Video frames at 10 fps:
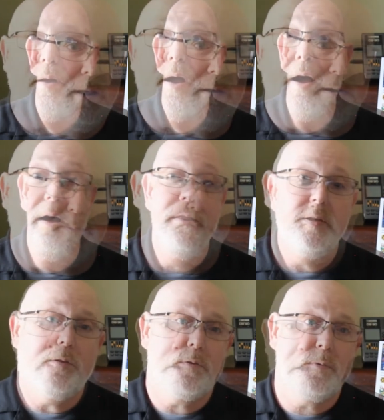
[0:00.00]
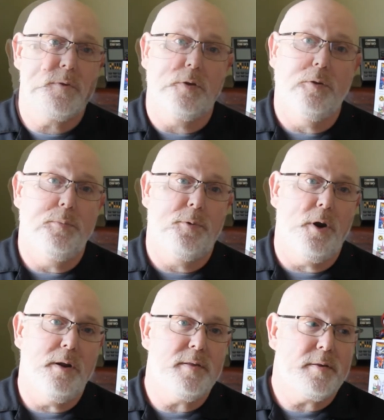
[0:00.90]
I think this was a good
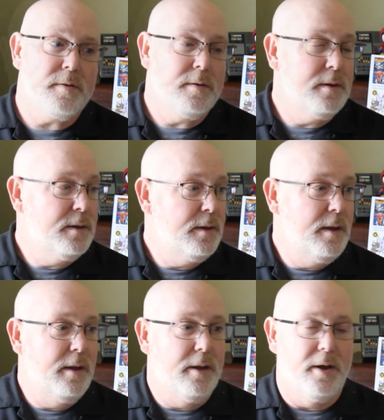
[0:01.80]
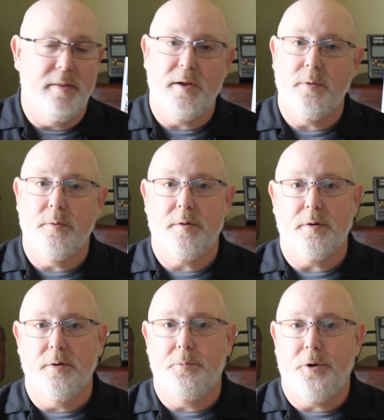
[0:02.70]
price. I think it was a
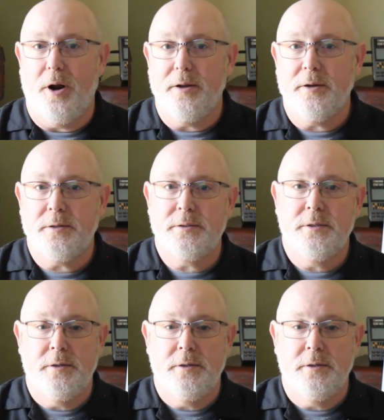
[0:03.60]
good product.